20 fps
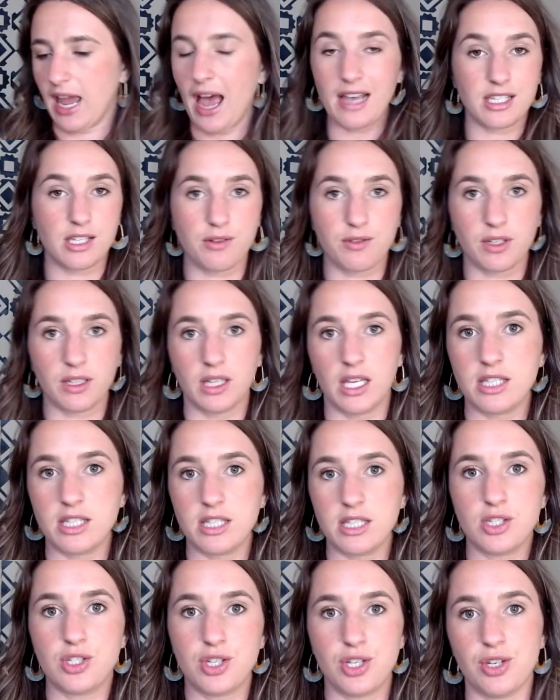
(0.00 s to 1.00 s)
as it
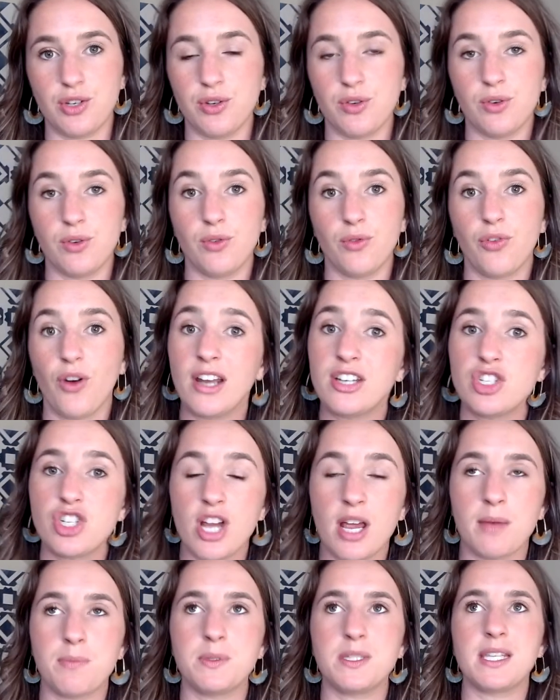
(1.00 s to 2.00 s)
relates to
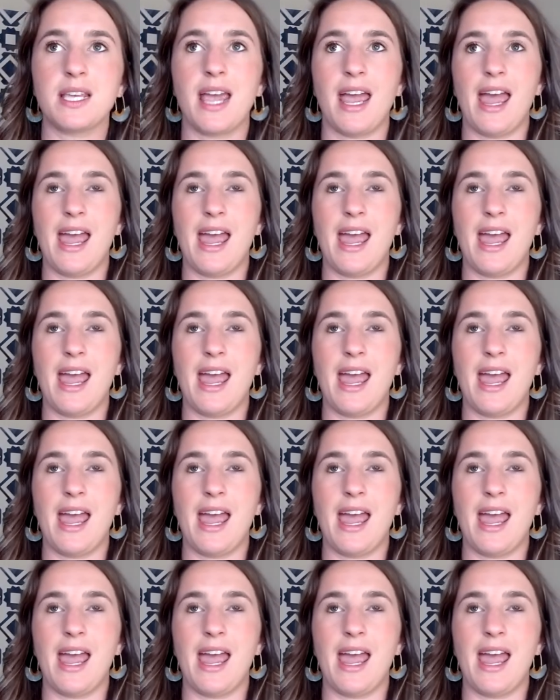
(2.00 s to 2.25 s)
friendships